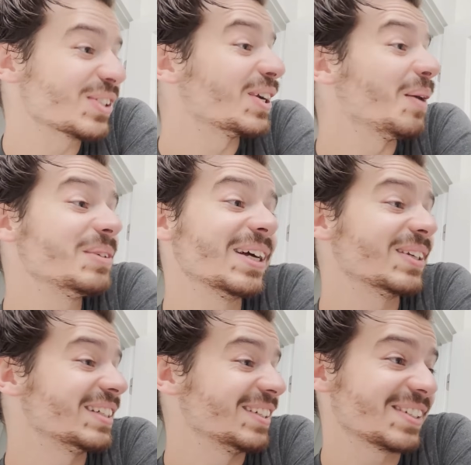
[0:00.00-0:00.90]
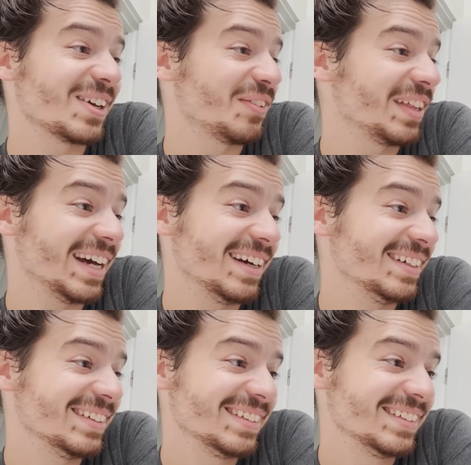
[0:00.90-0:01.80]
Stop telling yourself
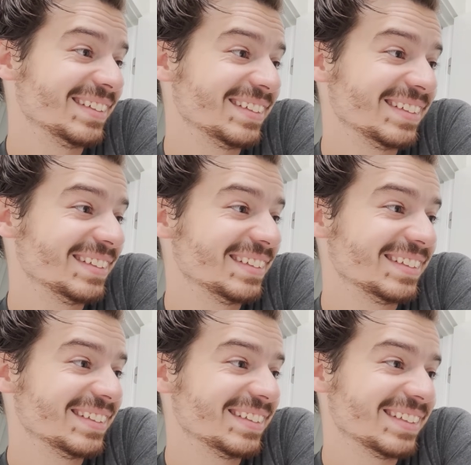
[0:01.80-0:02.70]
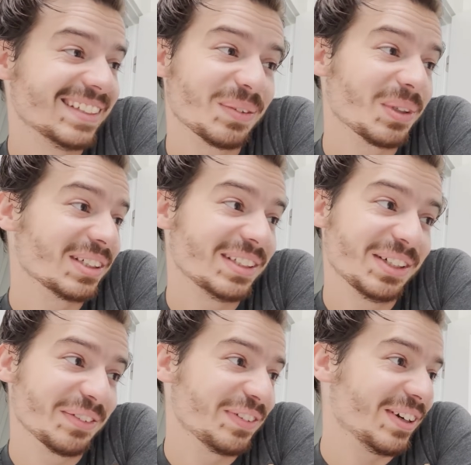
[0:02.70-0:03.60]
that. It wasn't
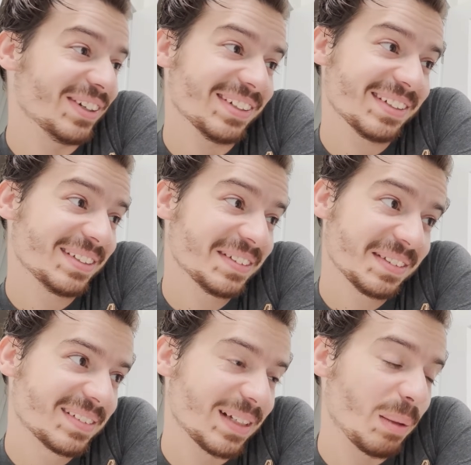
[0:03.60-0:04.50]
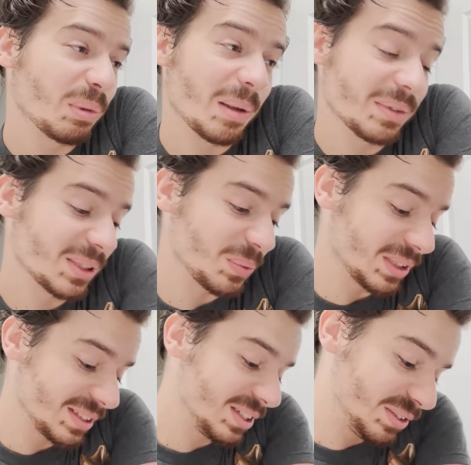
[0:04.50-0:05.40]
your fault. I promise it
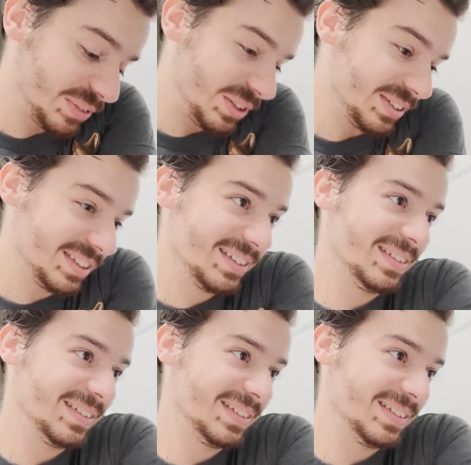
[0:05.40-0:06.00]
wasn't your fault.